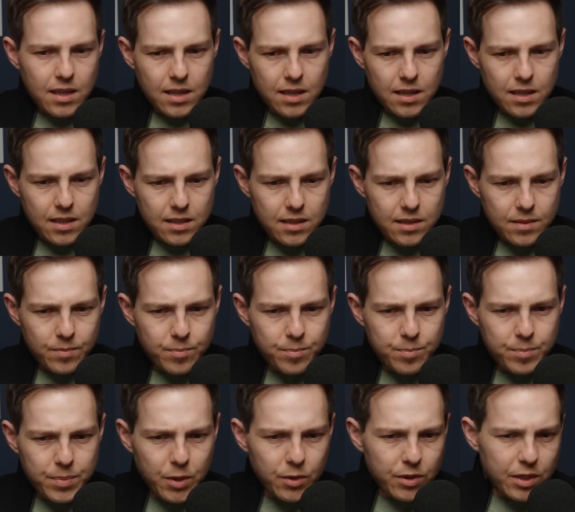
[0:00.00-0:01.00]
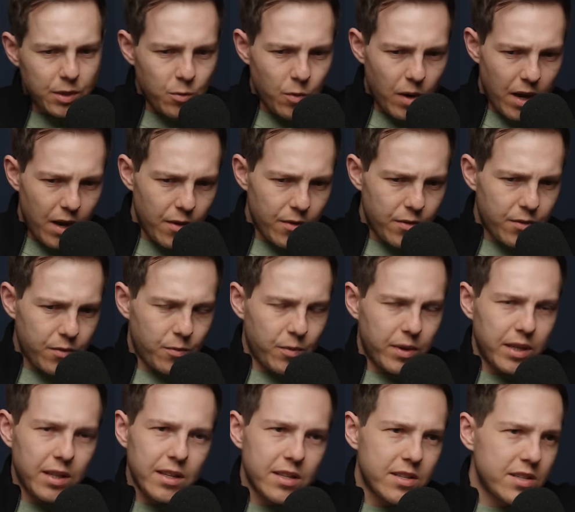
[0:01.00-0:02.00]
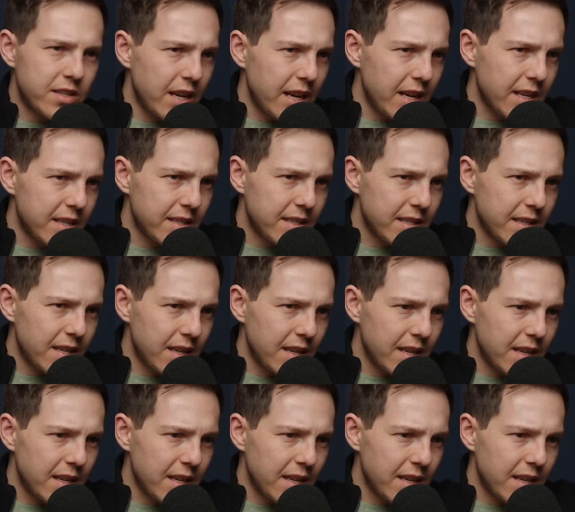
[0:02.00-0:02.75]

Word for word: uh, building wealth, real estate.